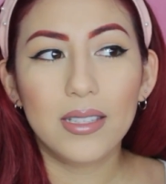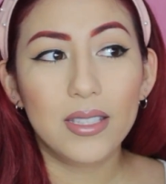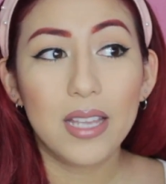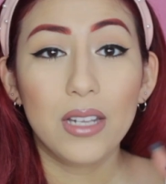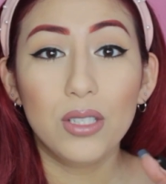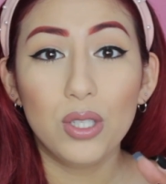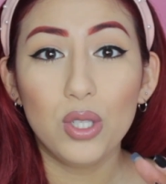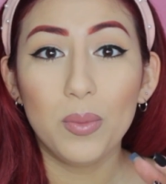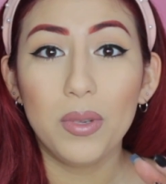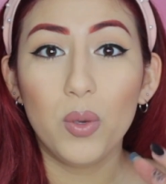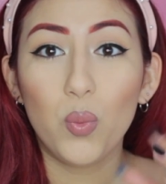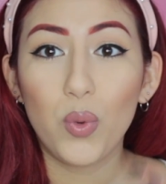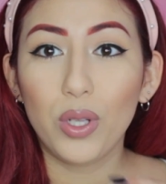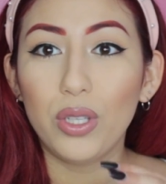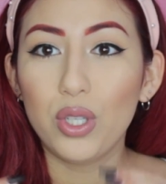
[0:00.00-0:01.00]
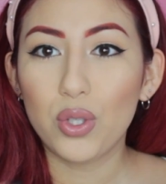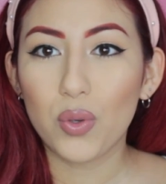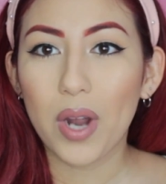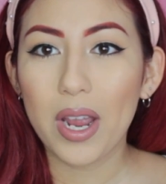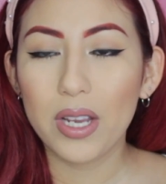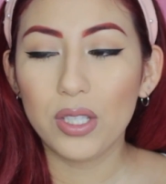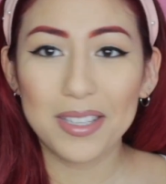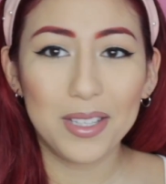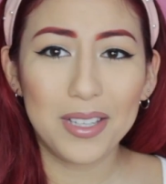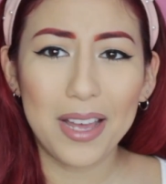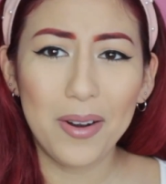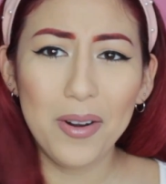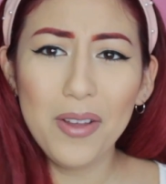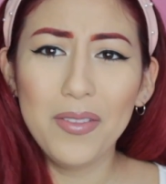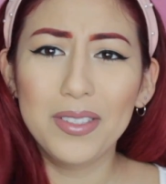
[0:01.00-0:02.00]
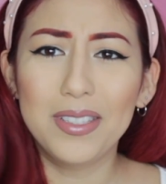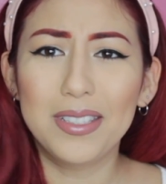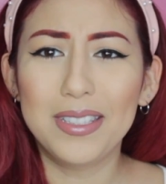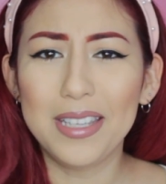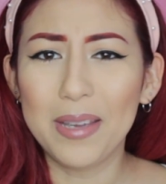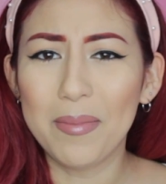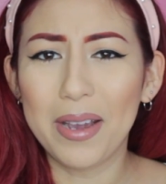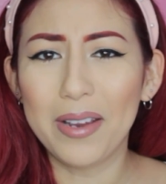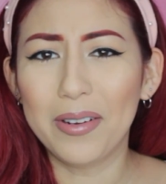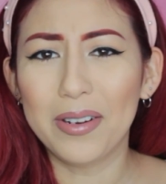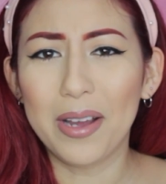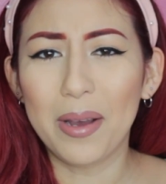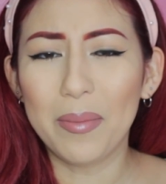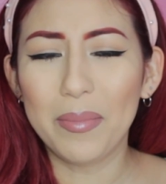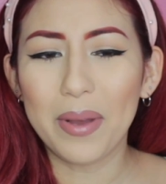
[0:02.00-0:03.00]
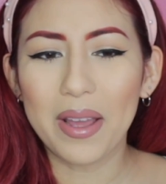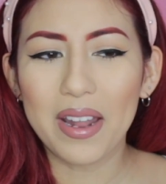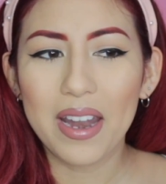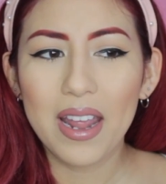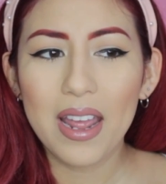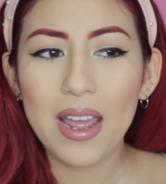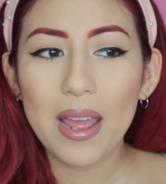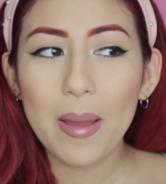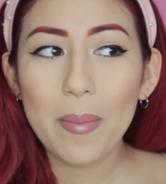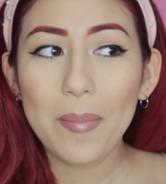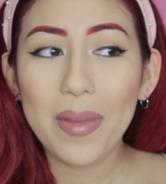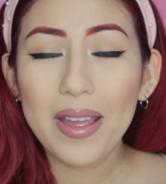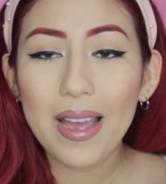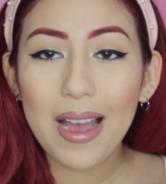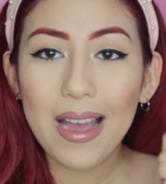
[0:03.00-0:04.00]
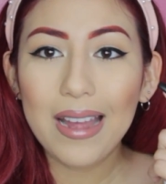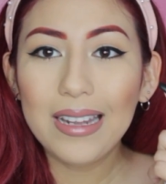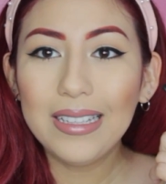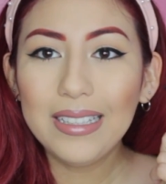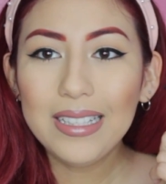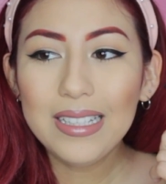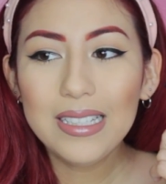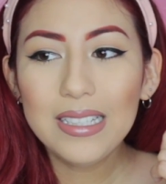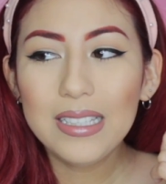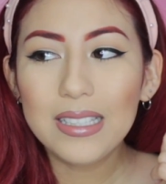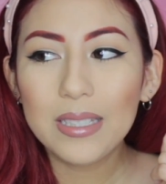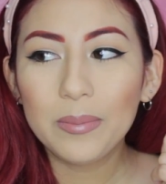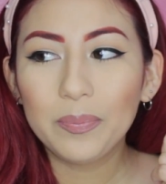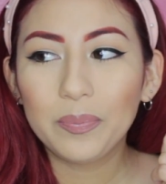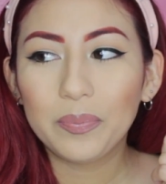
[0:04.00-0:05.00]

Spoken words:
tends to be really dry. So I don't know if this is TMI or not, but my eyelids